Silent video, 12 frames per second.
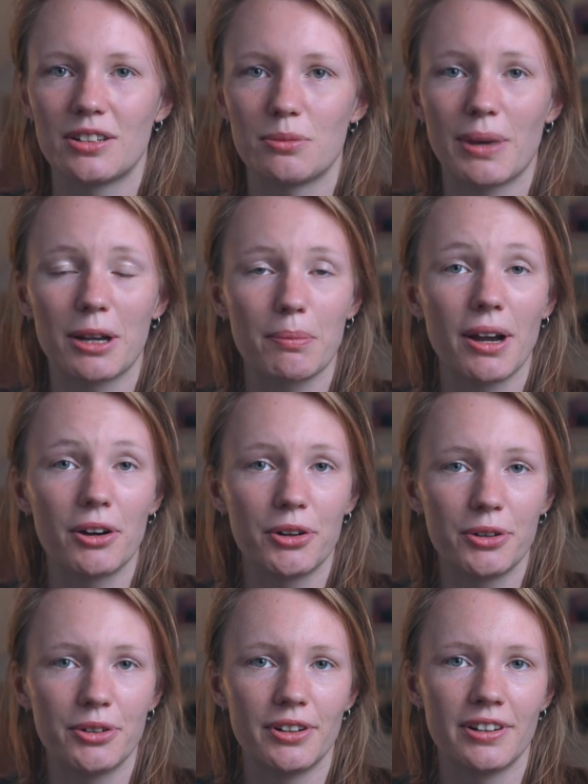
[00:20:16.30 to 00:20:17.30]
make my
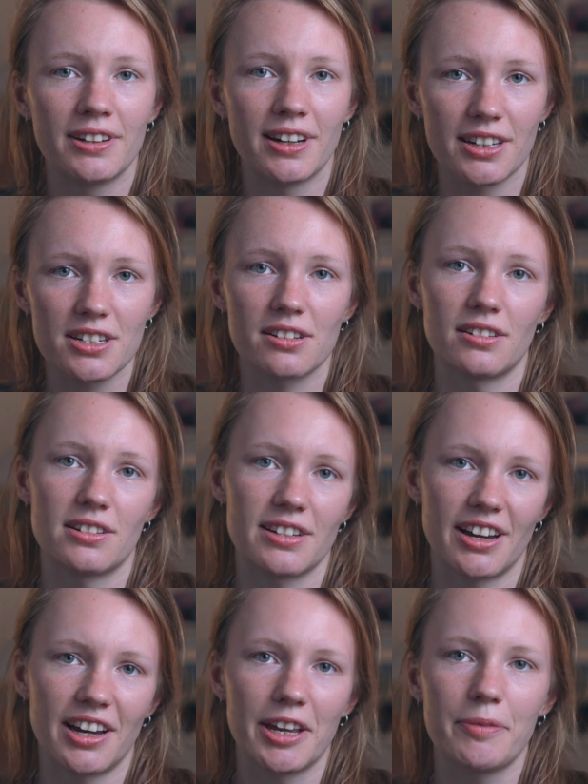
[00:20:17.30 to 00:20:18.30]
own natural
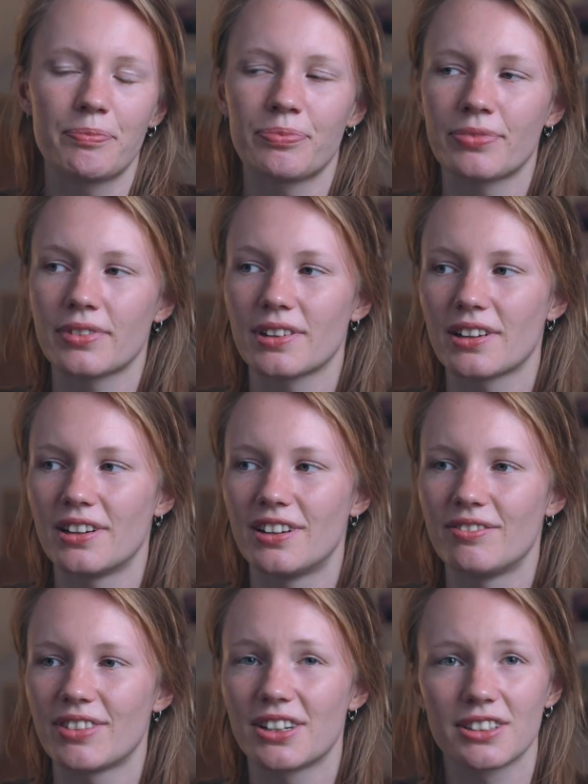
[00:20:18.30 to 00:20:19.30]
dye,
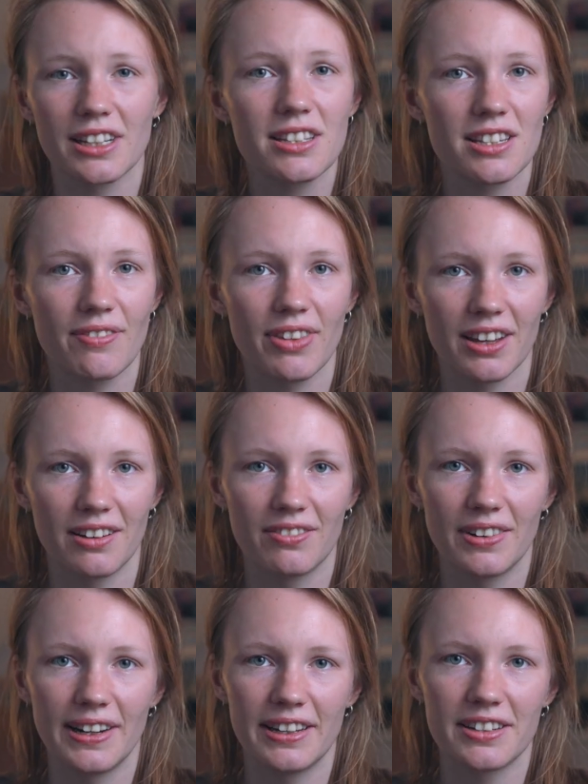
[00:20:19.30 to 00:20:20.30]
because that's something I'm
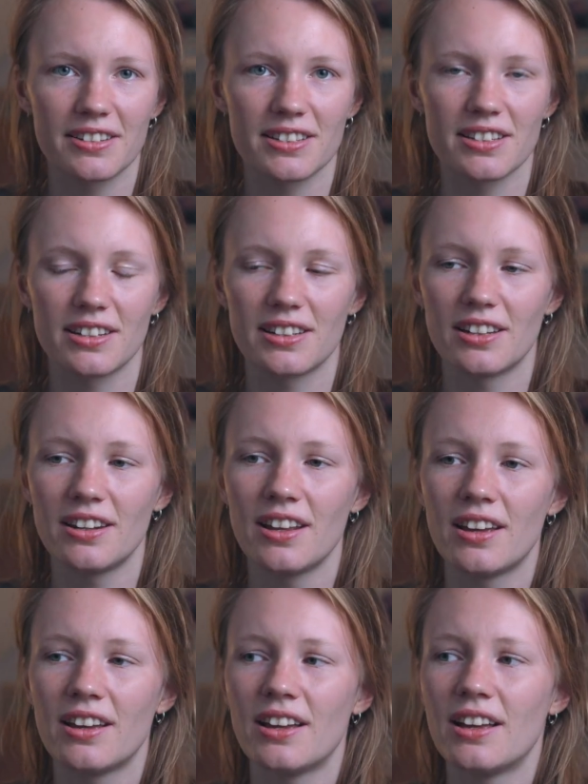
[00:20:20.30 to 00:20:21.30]
really interested in.
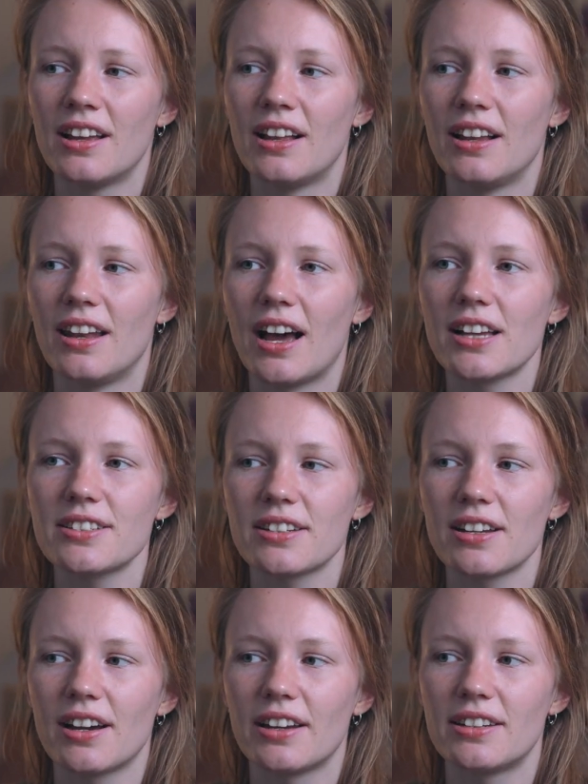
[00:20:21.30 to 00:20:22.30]
Last
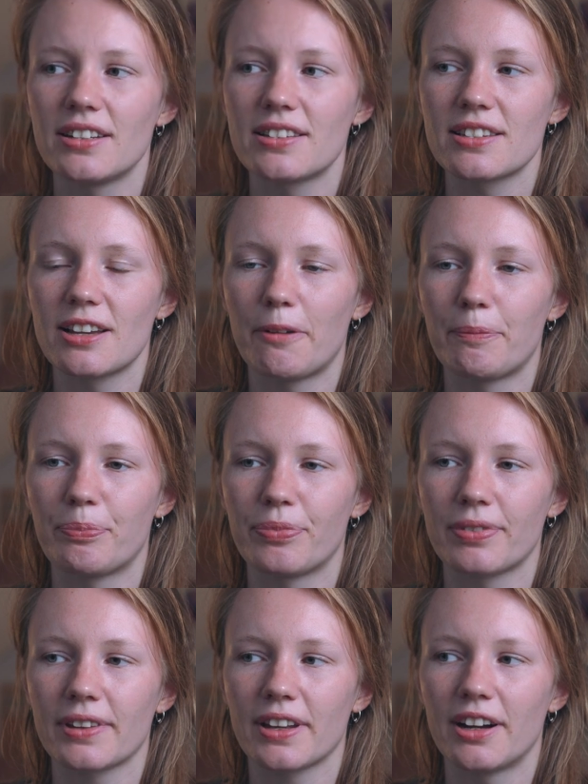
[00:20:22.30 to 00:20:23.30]
year I did
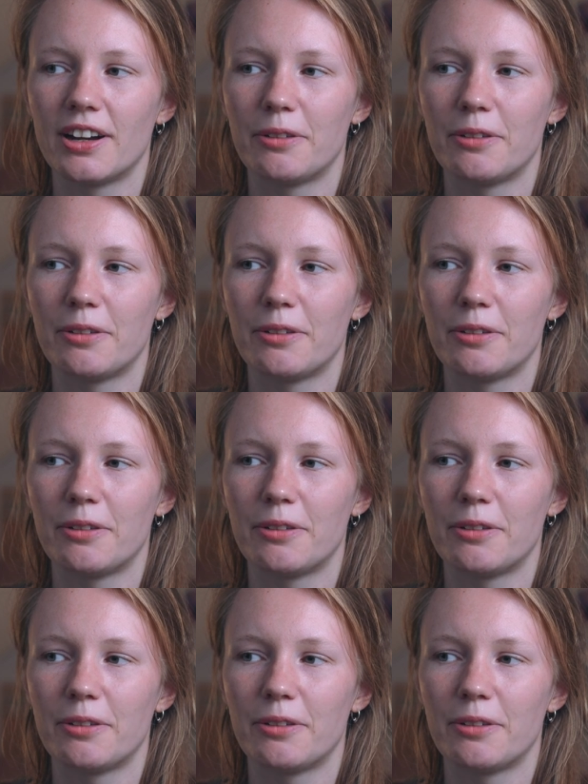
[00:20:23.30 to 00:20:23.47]
some